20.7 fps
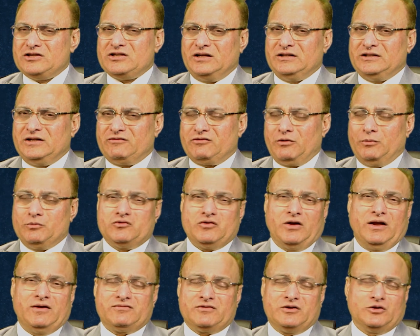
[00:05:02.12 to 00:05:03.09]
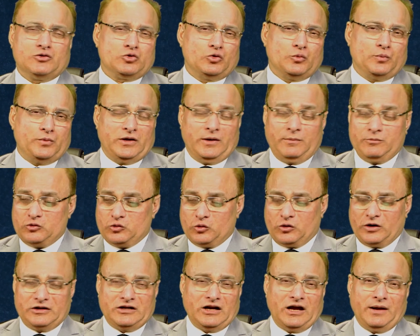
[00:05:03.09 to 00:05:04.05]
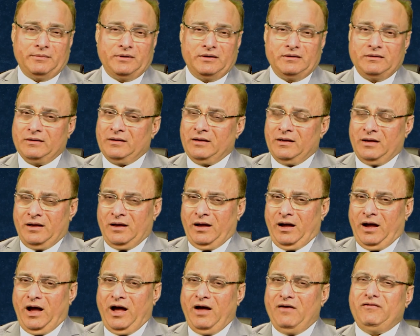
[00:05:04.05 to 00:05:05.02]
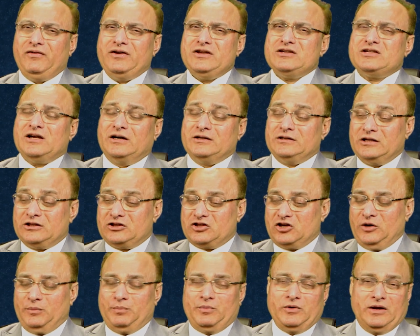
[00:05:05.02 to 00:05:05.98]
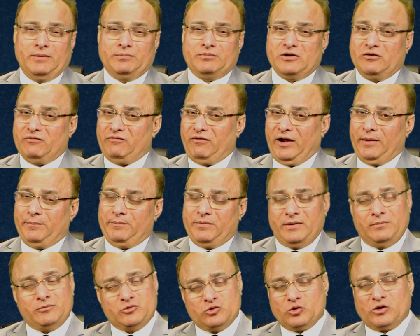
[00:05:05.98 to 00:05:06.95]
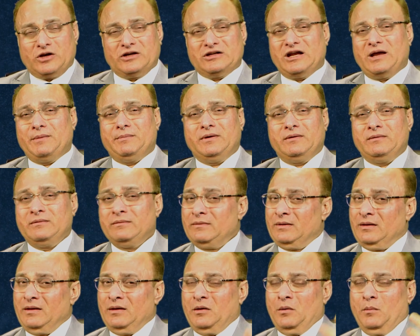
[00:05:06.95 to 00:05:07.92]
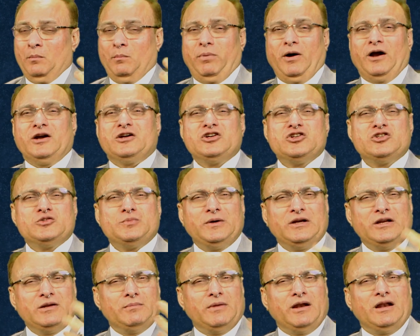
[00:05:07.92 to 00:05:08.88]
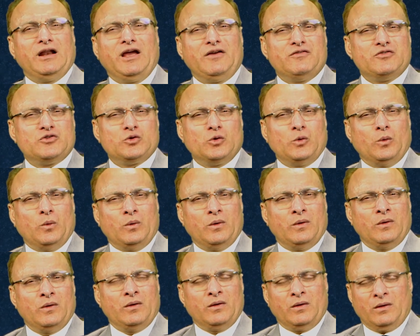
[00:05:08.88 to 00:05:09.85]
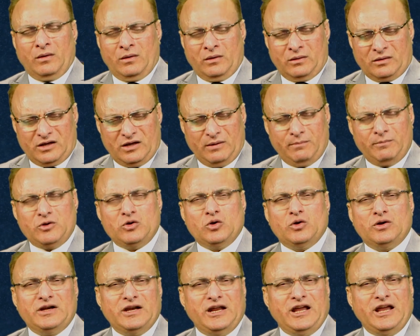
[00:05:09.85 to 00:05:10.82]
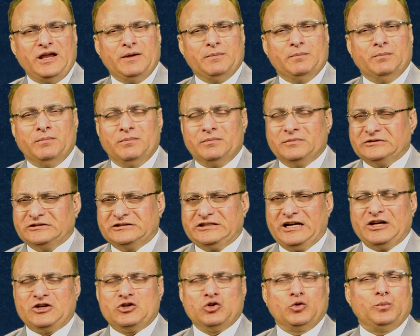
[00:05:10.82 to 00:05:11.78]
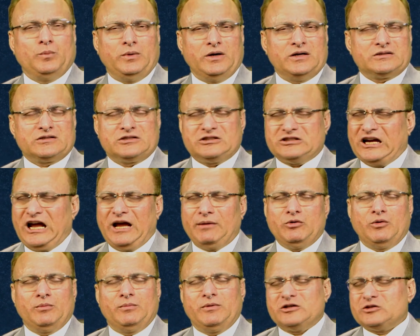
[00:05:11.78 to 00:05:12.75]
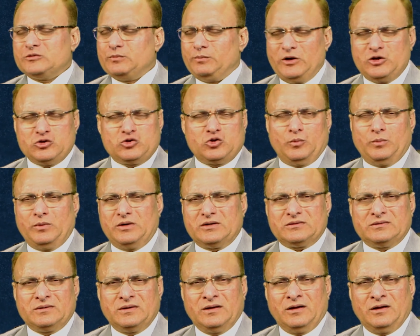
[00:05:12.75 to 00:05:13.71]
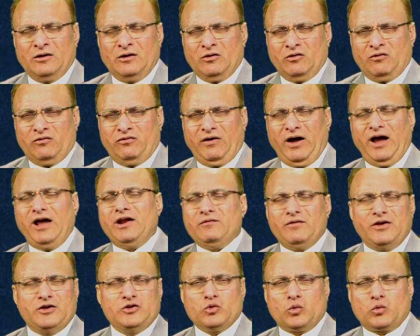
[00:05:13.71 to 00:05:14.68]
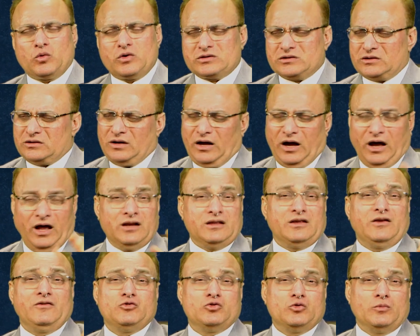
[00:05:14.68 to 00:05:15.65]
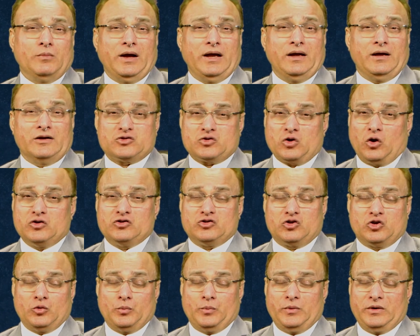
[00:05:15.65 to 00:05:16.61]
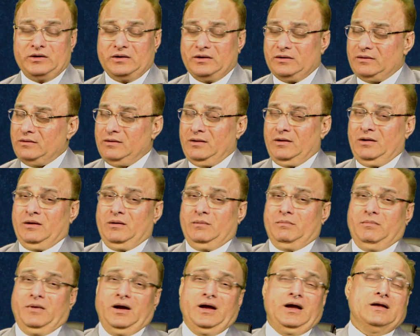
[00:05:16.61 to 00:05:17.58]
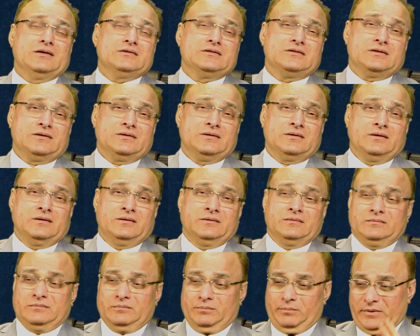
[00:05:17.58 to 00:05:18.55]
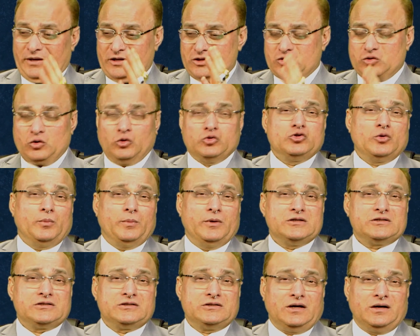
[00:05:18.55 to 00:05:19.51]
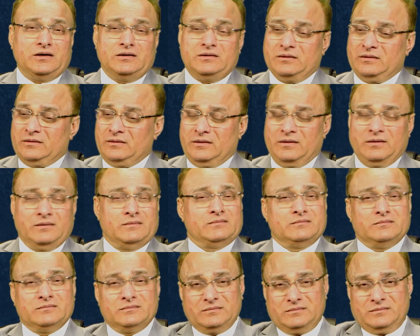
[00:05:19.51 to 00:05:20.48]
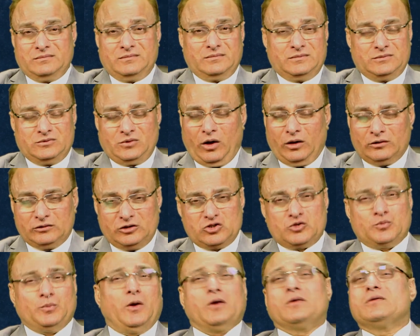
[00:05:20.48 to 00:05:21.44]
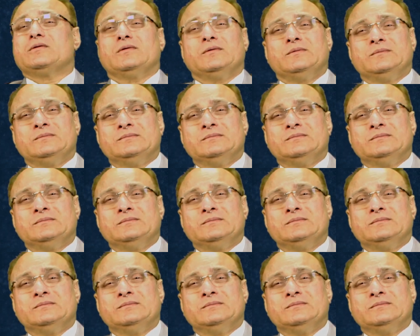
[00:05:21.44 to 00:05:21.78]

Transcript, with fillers: Sunday from 12 till 2 p.m. UK timing, every Sunday 3 p.m. till 5 p.m. UK timing. Participate in my live show. Give me your name, date of birth, time of birth, place of birth. Far away you question, I'll give you my astrological opinion, my answer, based on your birth chart, on the spot.